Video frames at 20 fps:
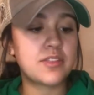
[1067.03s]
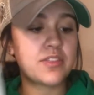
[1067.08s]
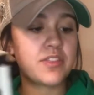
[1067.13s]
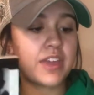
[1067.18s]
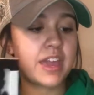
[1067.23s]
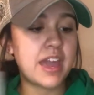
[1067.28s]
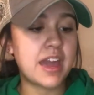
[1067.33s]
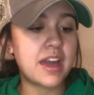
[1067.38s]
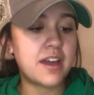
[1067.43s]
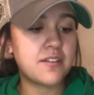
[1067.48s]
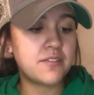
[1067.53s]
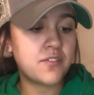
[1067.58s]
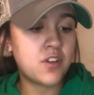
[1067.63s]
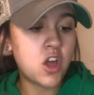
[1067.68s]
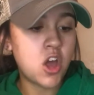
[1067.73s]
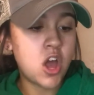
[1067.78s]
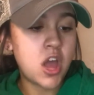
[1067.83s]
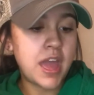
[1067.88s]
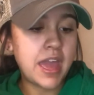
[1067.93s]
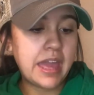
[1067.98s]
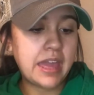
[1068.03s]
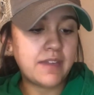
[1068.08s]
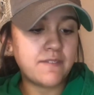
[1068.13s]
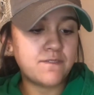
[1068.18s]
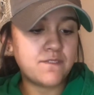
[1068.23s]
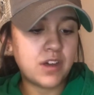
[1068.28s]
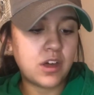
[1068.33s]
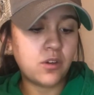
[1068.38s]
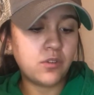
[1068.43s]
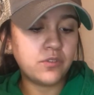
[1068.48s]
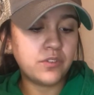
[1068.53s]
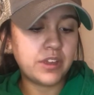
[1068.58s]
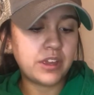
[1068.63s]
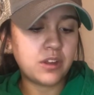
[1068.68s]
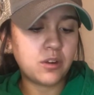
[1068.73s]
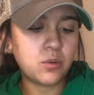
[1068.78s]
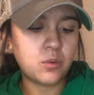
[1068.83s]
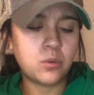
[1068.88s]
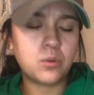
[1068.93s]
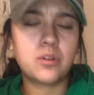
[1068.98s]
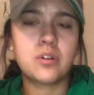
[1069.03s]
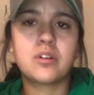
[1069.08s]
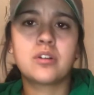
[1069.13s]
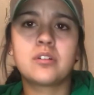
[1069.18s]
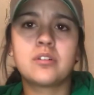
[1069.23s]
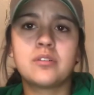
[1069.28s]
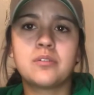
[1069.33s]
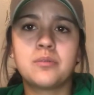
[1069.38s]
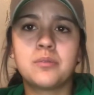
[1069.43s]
They have a velvet or